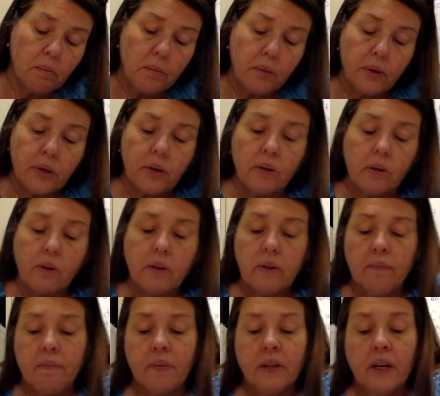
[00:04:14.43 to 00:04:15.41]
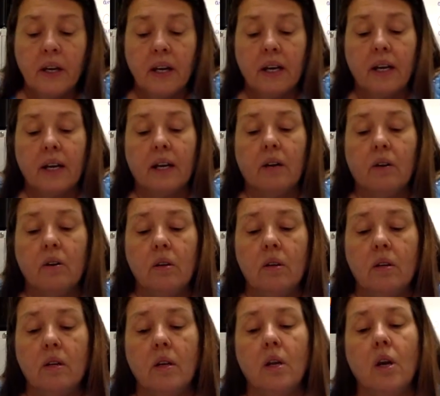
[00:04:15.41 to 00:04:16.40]
put it on. Now,
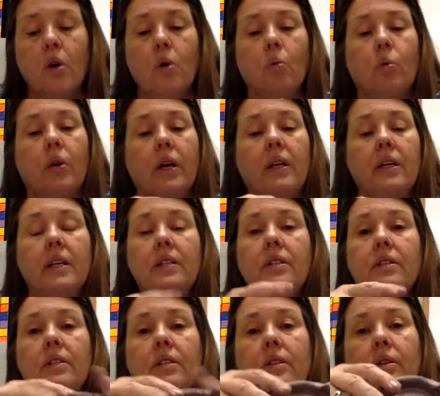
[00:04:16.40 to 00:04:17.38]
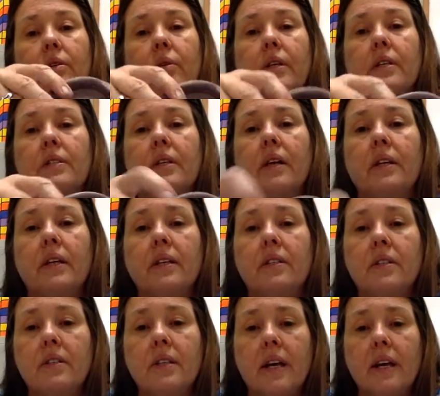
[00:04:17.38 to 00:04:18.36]
what I need to do is I need to
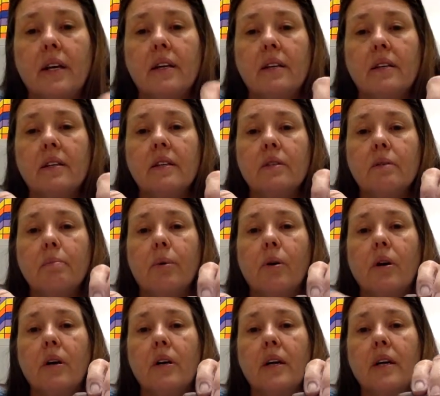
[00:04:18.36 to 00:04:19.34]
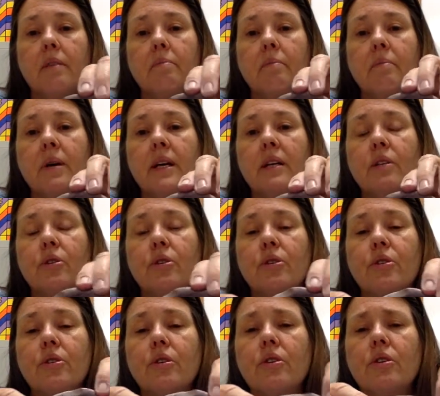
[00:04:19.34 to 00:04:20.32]
take this part and make
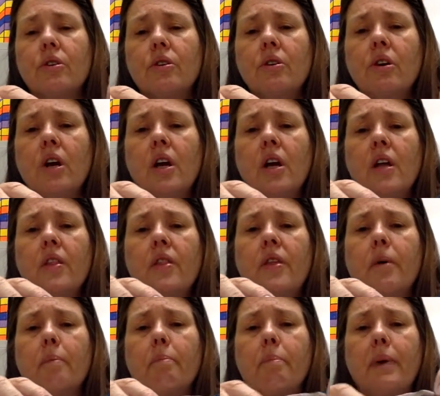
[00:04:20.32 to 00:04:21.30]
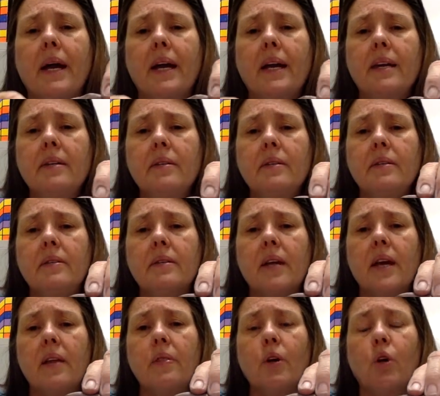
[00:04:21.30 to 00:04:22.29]
sure the base
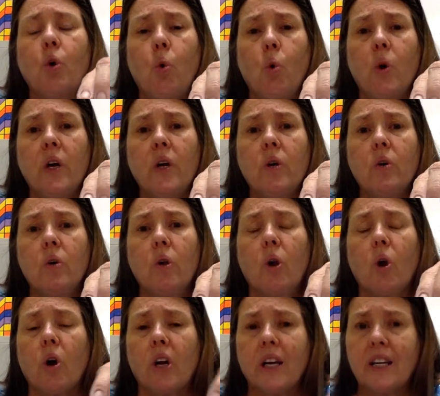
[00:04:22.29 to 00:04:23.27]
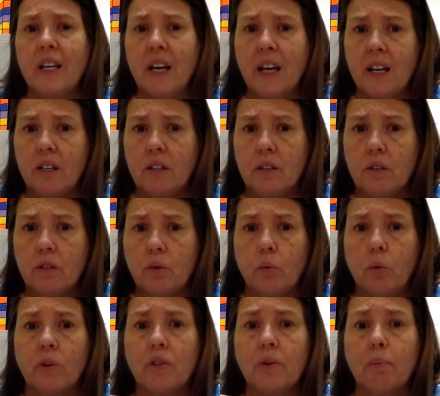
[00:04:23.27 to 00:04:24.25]
and the coil are connected. You
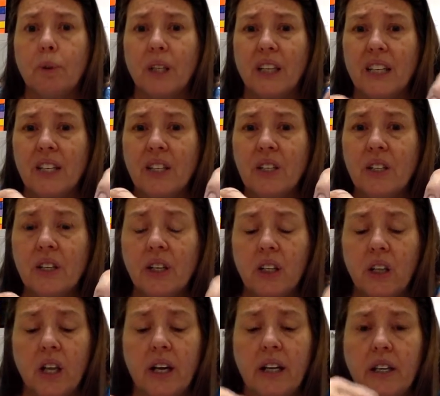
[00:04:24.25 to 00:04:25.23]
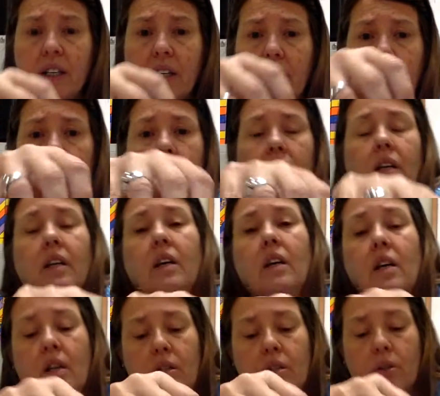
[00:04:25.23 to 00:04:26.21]
want to blend the clay in.
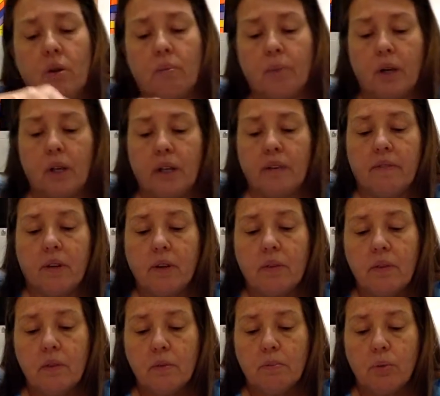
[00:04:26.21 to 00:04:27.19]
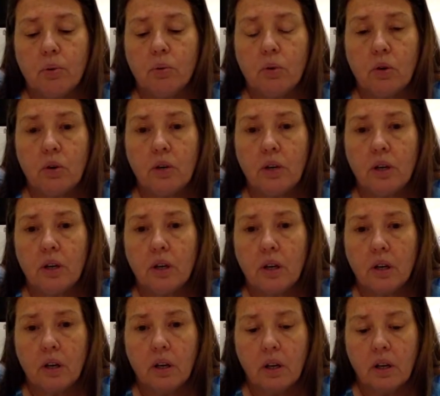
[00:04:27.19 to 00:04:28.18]
So I'm going to leave it on this board
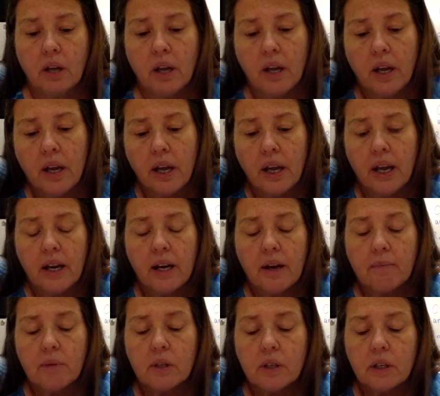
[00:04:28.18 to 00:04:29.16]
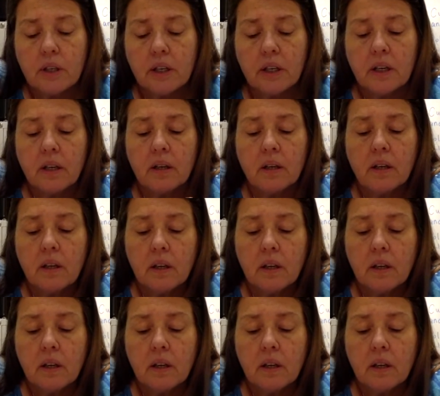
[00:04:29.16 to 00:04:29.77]
and I'm just going to